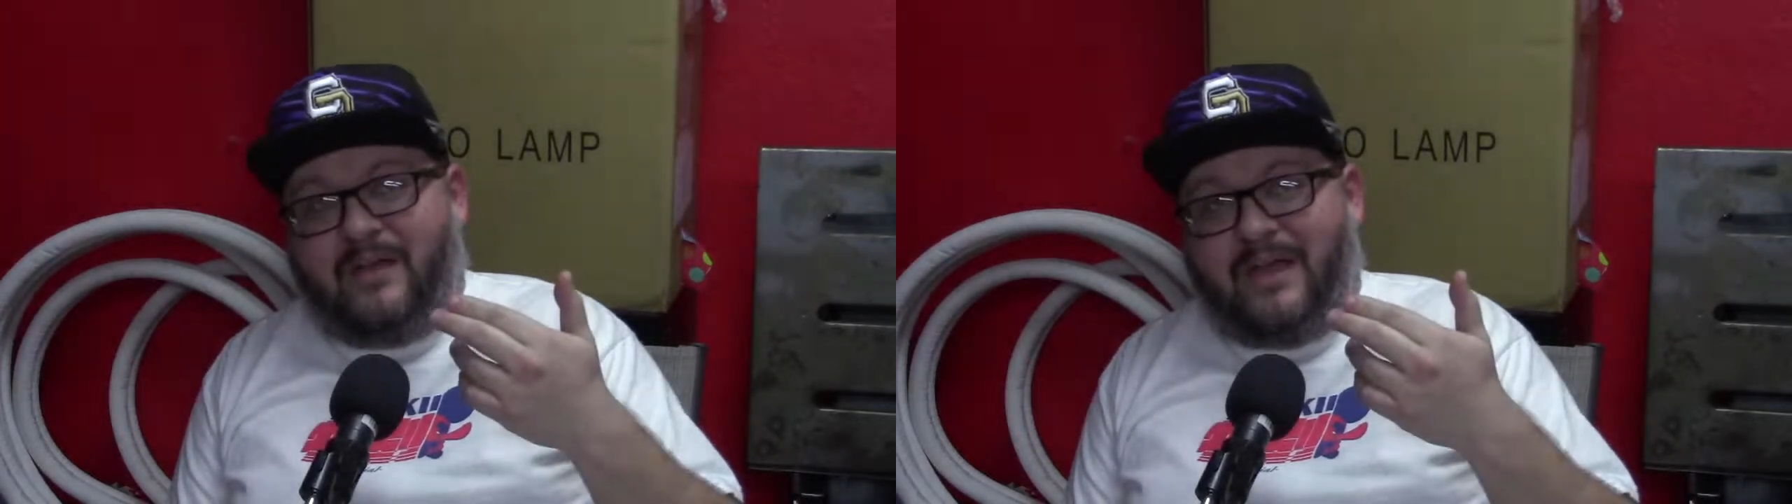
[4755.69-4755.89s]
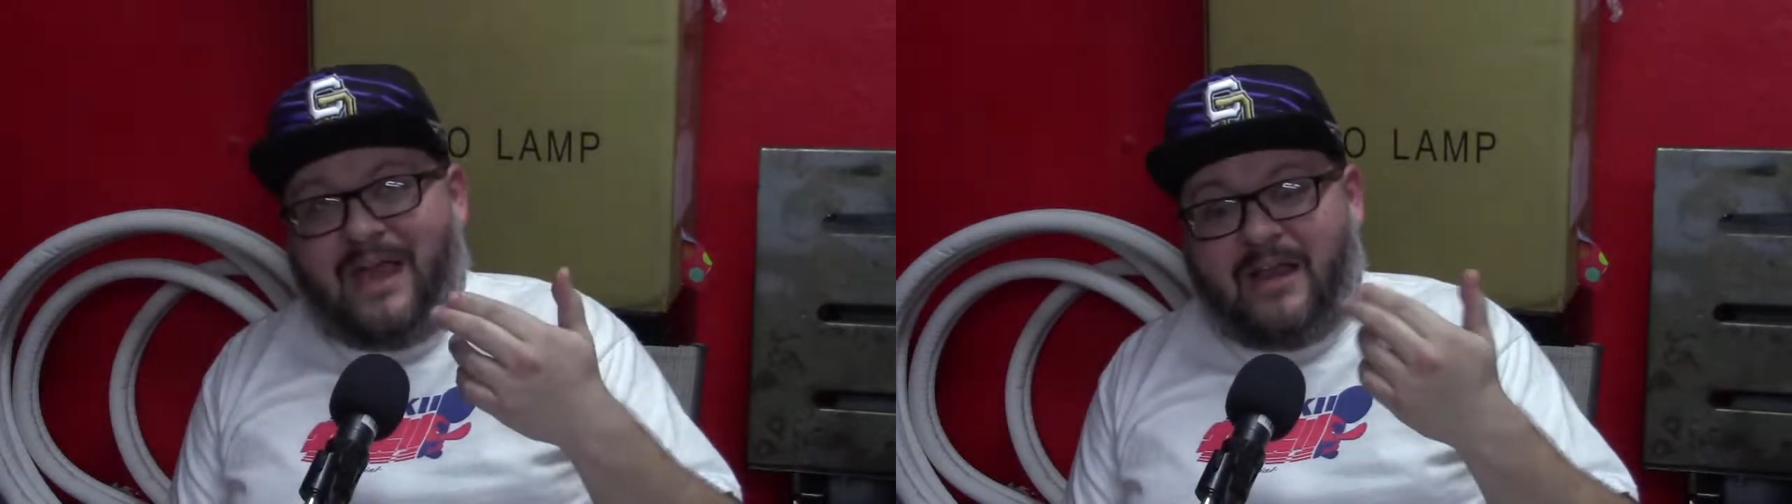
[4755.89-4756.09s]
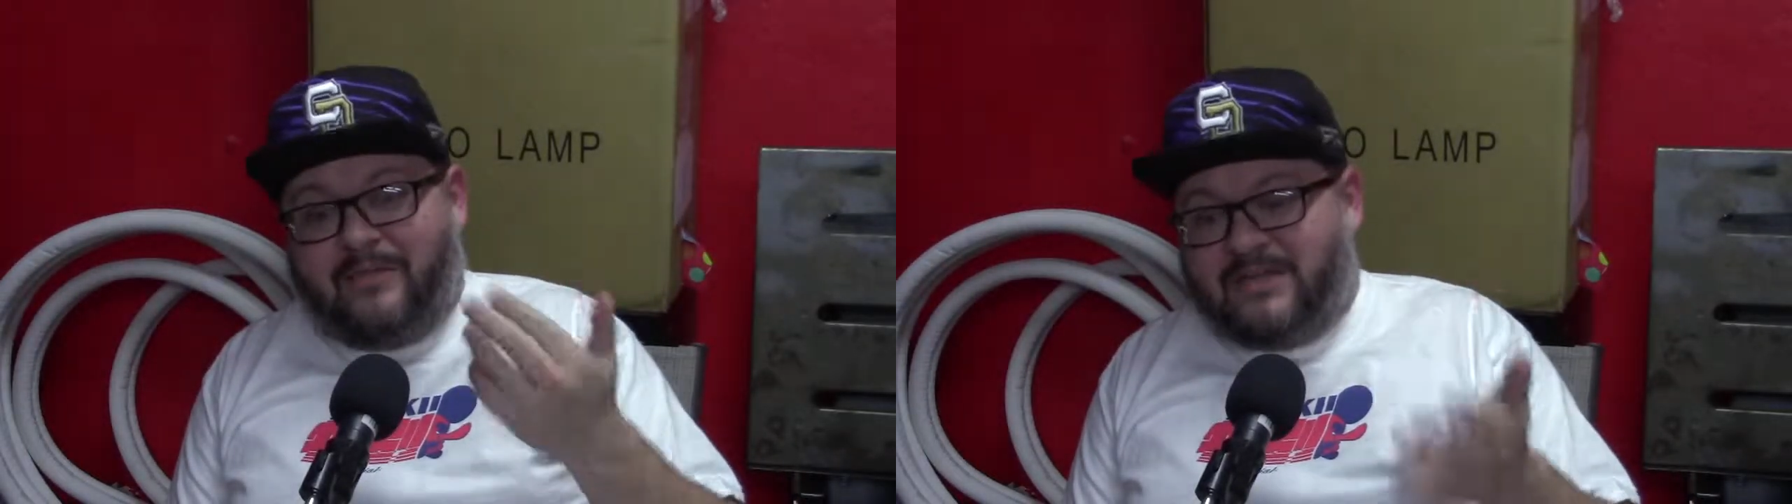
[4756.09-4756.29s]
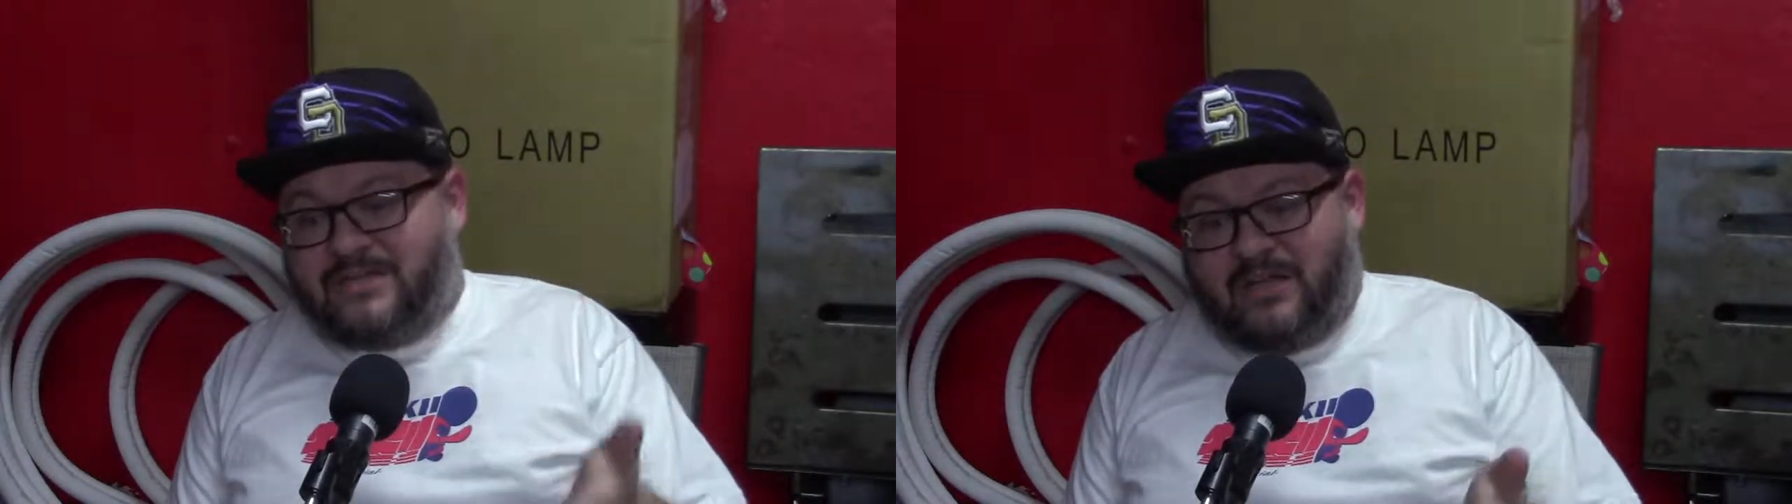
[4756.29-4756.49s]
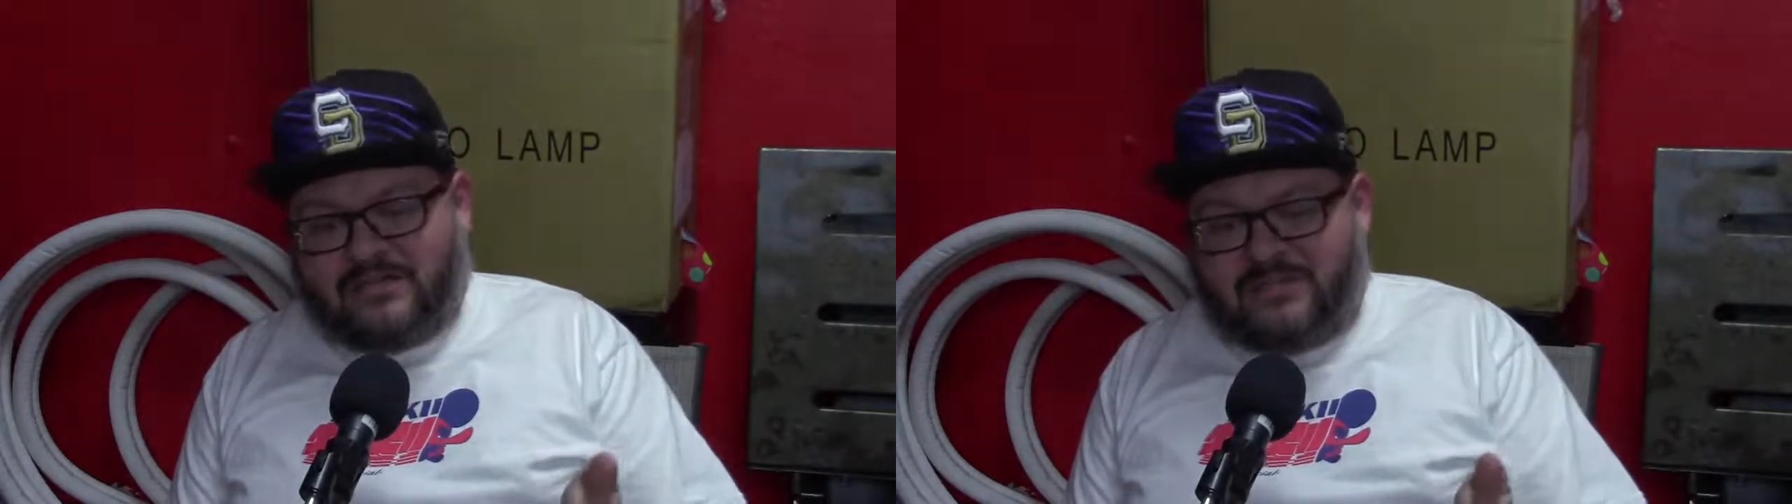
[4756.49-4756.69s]
and
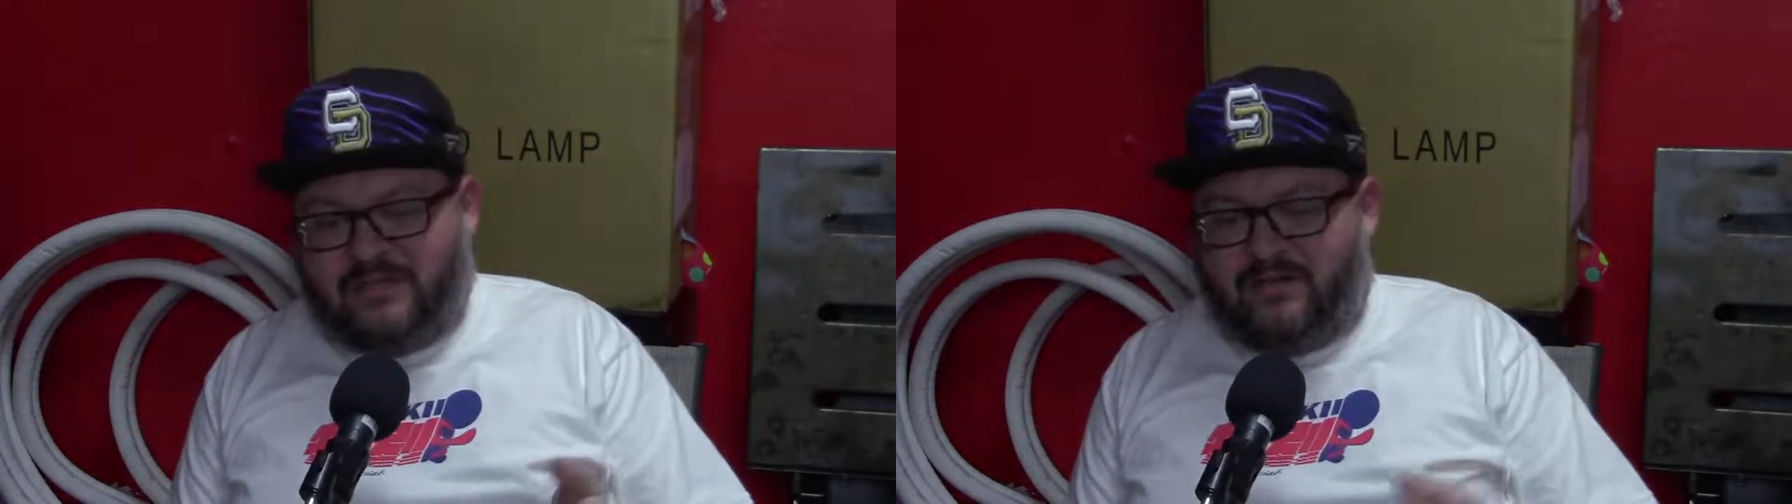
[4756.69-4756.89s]
Chelsea